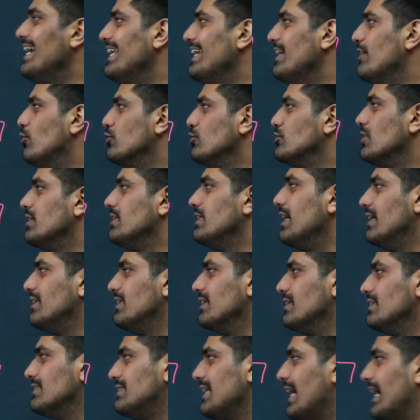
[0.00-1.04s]
goes on the other
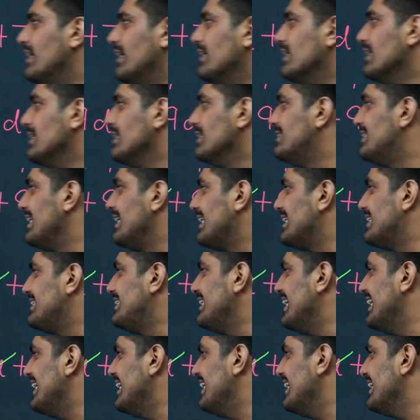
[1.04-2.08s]
side.
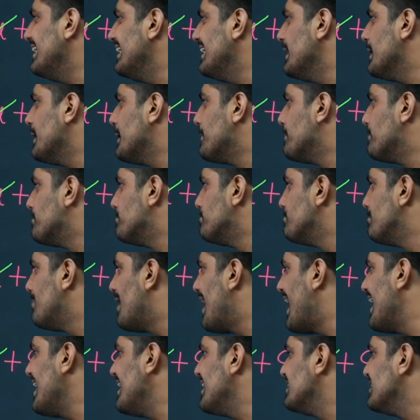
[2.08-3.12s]
16D
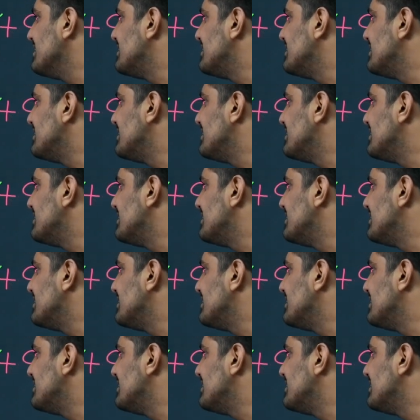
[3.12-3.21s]
minus